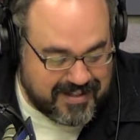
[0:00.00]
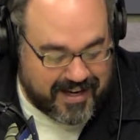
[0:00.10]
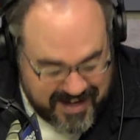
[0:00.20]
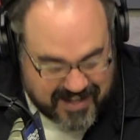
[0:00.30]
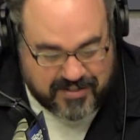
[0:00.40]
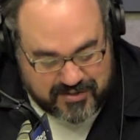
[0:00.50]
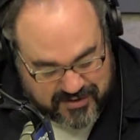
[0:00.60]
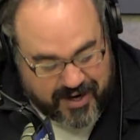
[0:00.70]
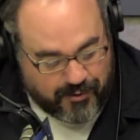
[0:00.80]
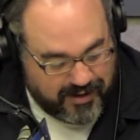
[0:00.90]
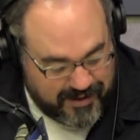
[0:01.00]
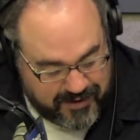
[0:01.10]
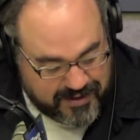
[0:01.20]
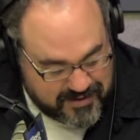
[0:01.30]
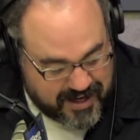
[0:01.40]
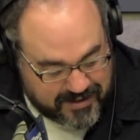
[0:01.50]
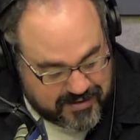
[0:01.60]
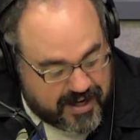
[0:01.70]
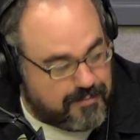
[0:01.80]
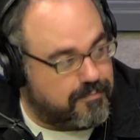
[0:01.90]
necessarily the exact
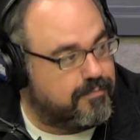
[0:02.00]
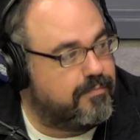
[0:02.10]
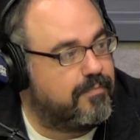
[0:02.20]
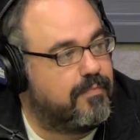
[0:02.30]
same. It's